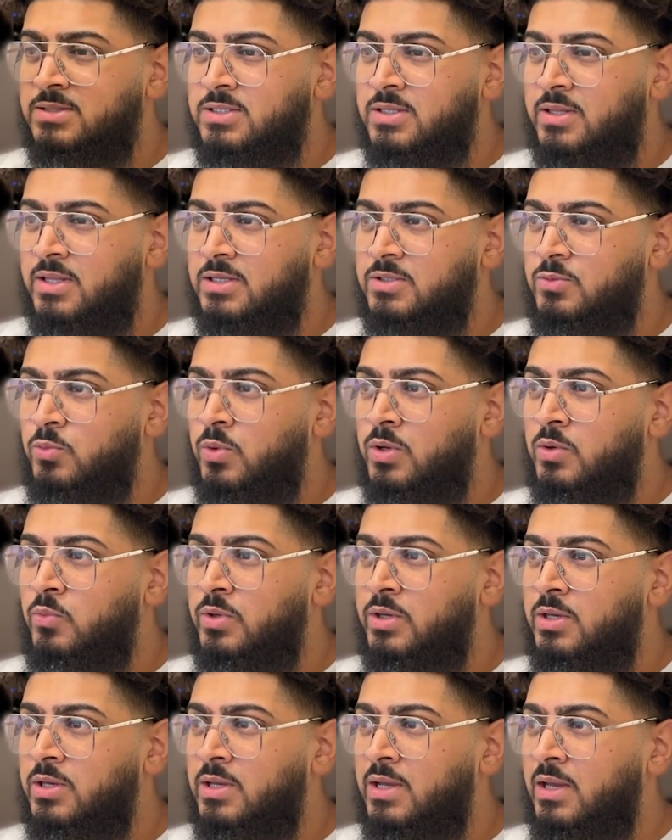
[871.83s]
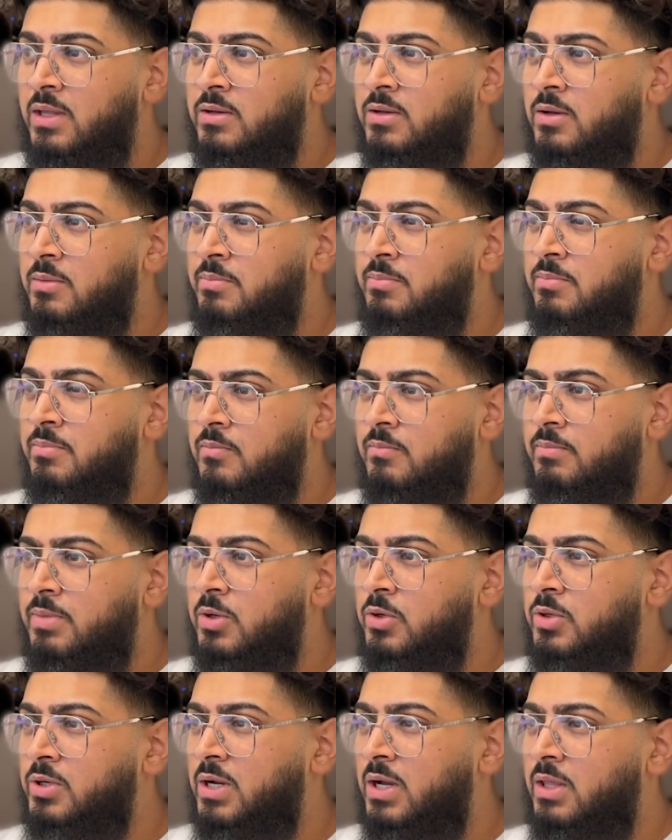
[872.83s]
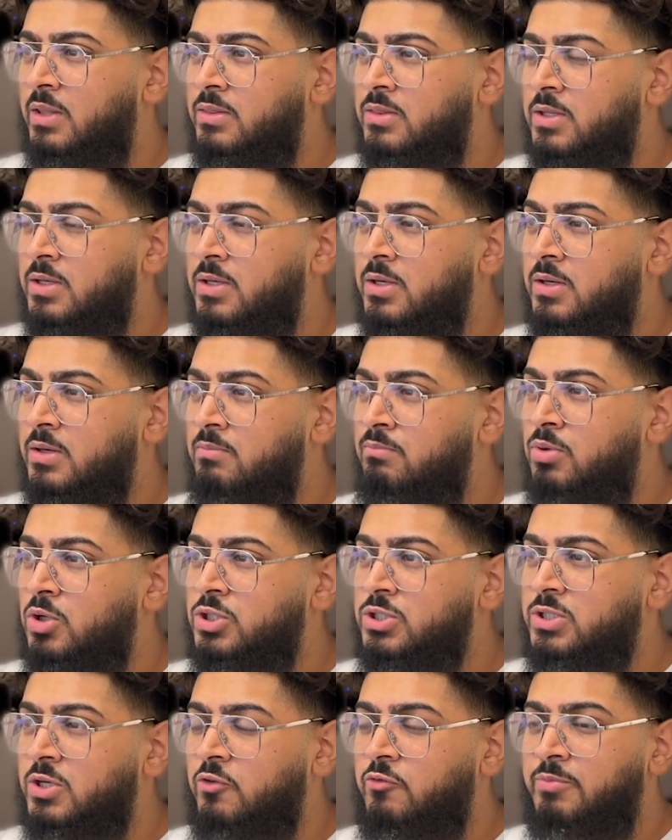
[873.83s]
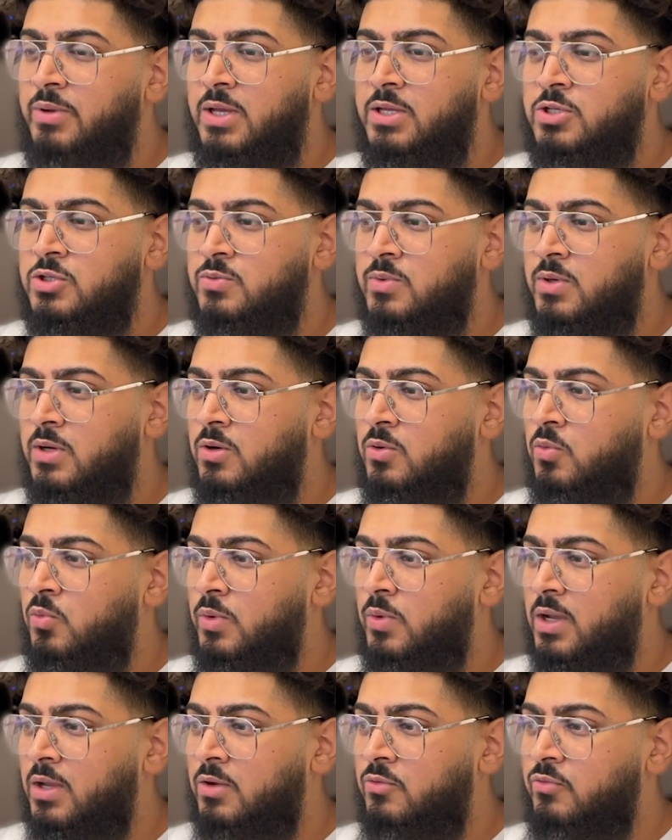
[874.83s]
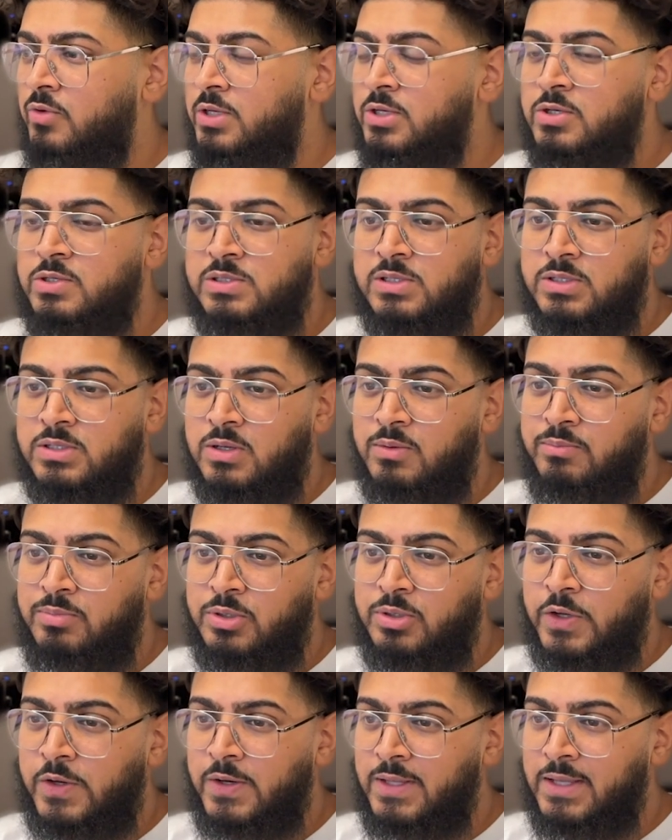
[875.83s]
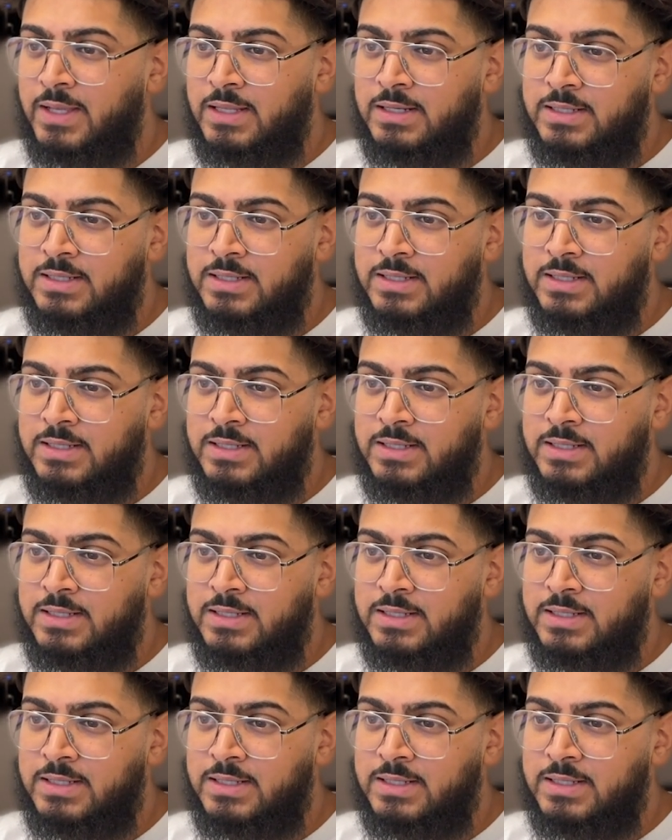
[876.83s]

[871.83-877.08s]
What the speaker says: so that when we end up building up the bookshelf page as well, we can reuse this component again